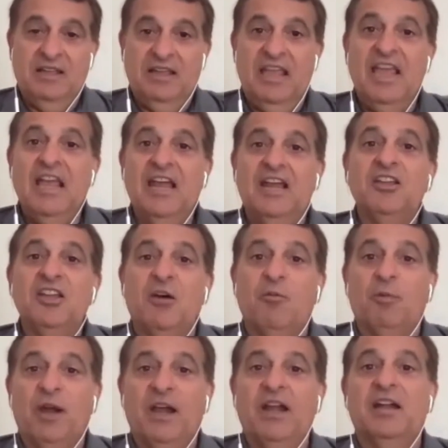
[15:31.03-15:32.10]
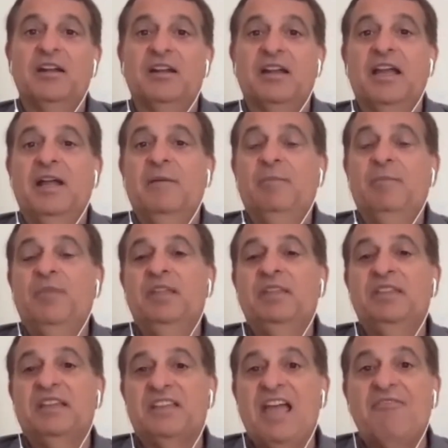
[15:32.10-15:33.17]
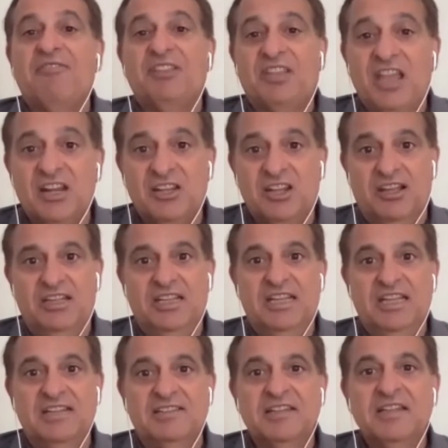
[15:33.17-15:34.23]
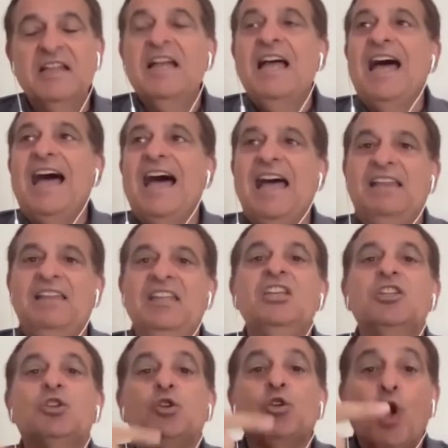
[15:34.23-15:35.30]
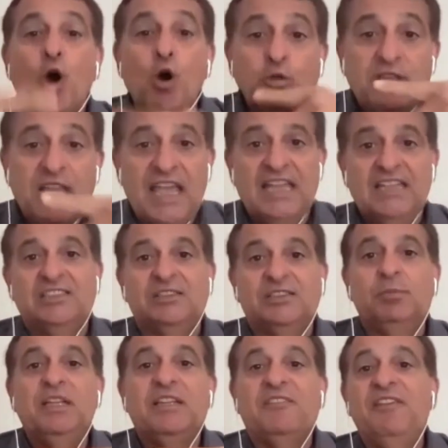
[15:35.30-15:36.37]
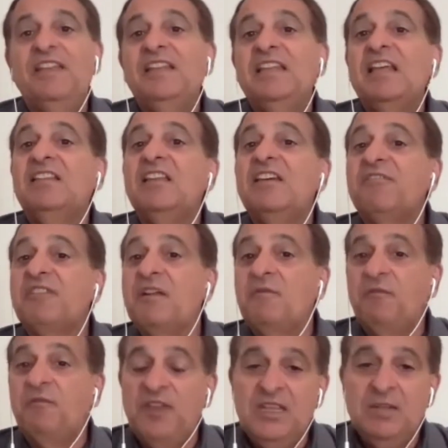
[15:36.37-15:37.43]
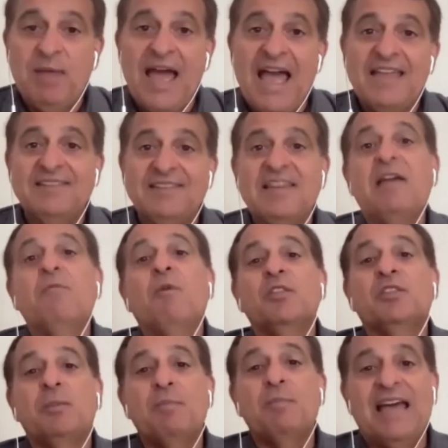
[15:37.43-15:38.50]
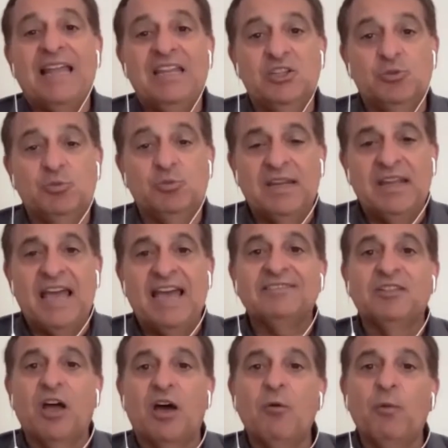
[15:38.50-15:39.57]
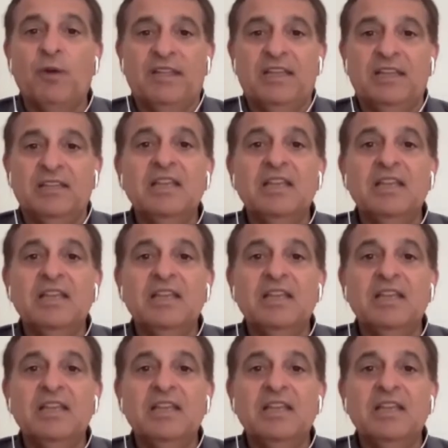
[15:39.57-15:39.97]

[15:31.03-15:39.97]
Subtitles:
area where the cafeteria is, and it rotates between the different feedbacks and what the management has done with it.